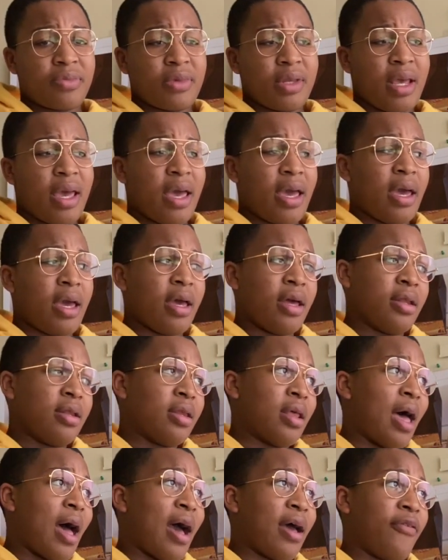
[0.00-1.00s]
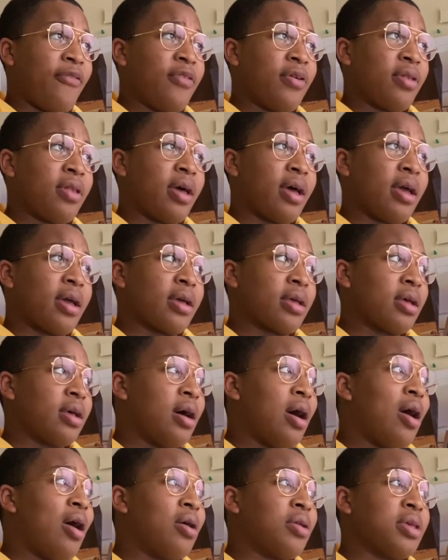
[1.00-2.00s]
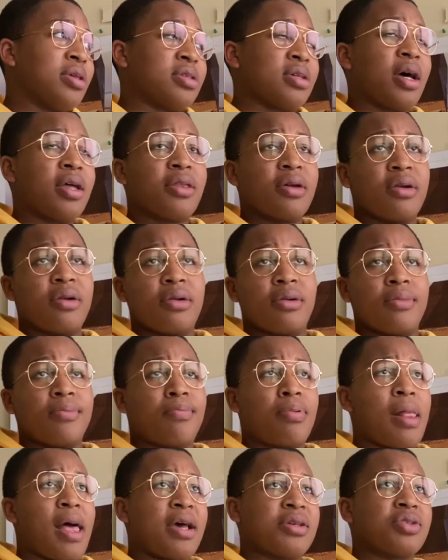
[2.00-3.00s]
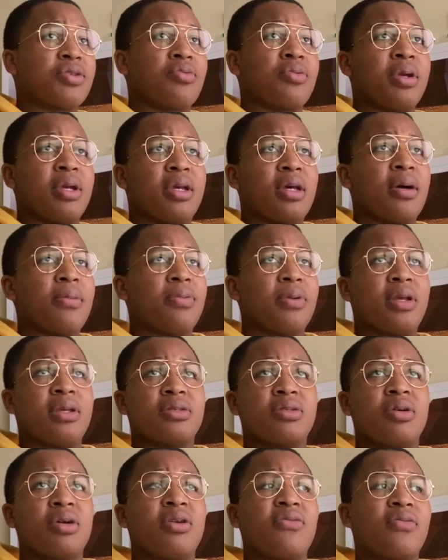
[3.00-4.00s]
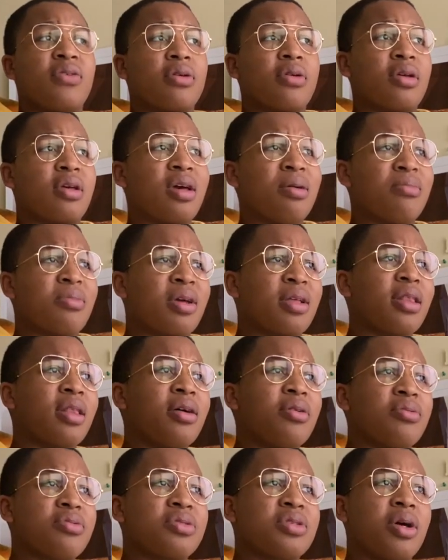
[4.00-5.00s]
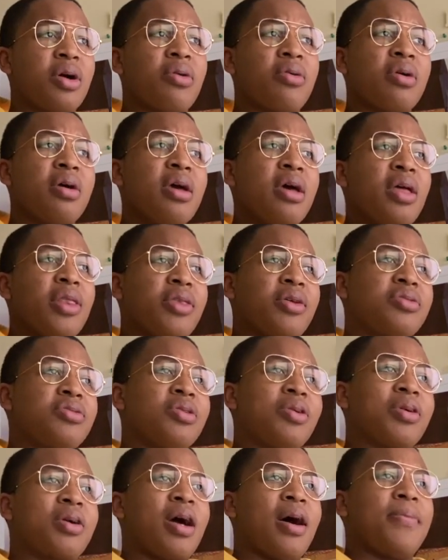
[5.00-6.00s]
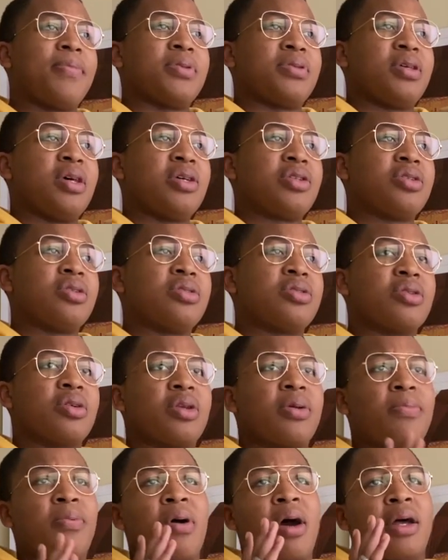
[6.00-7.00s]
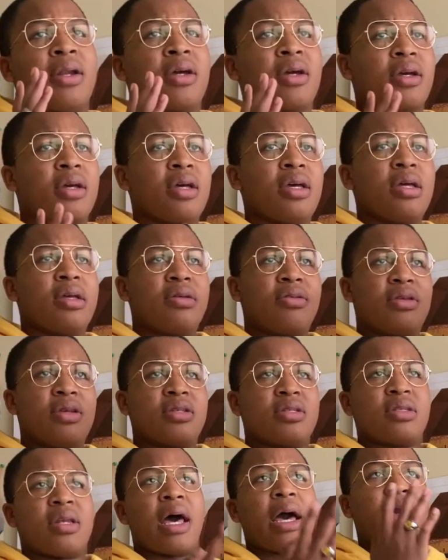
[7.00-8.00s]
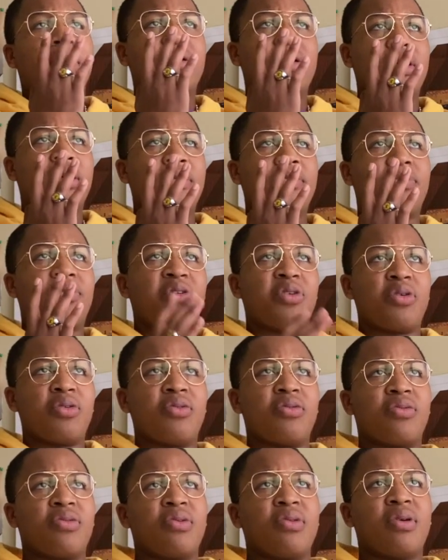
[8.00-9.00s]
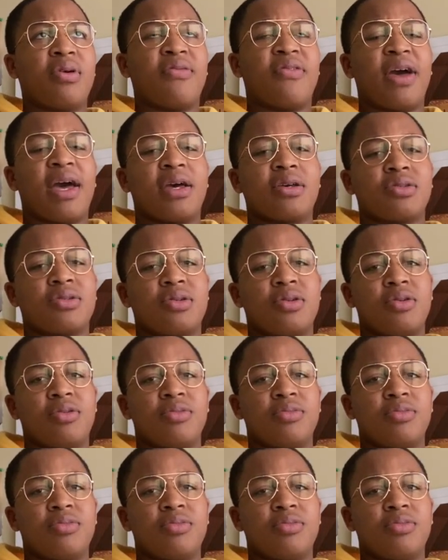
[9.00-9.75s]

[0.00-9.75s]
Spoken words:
And I feel like all these other plastic reed companies don't even come close. So there's no competition, so the product is not going to improve faster.